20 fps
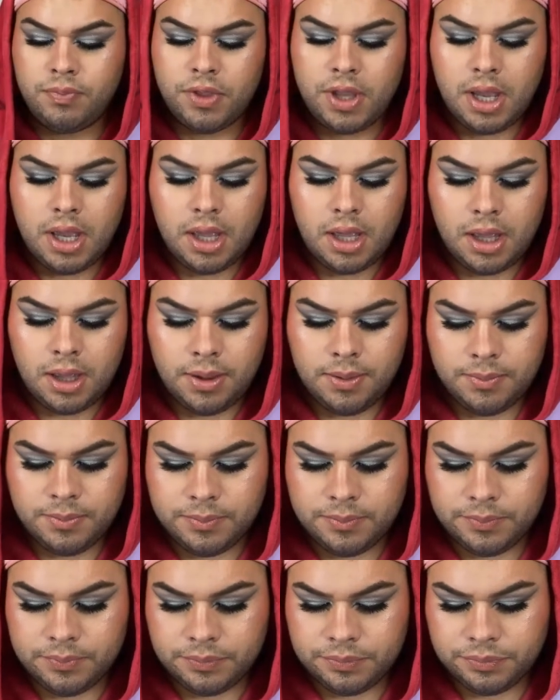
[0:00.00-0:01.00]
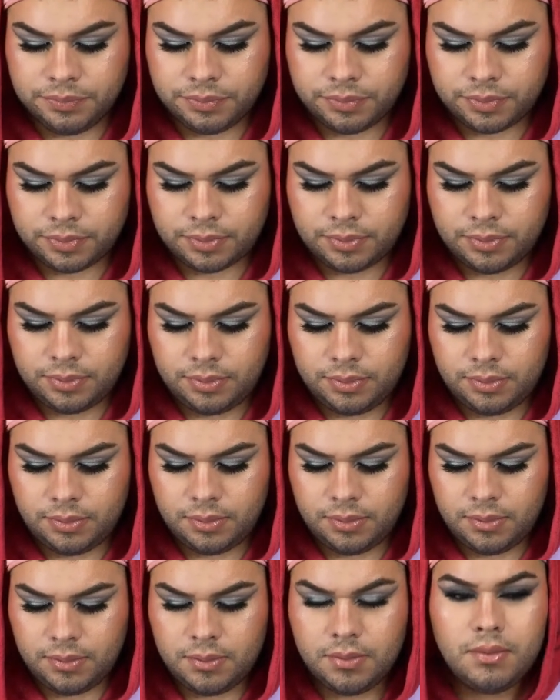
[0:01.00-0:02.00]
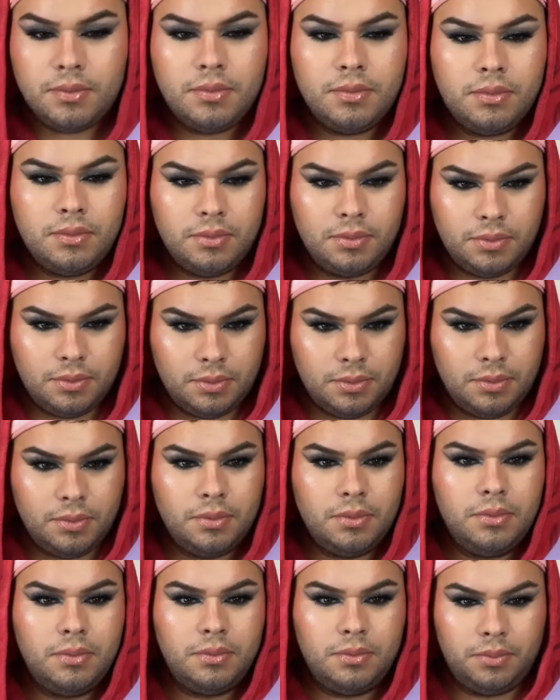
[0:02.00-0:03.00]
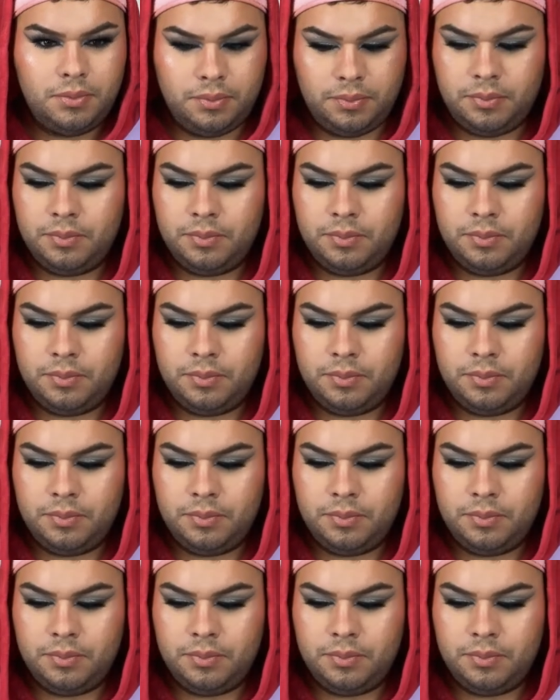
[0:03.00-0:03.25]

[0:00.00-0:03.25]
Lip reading: It's full of hyaluronic acid. It's really like that girl, you know?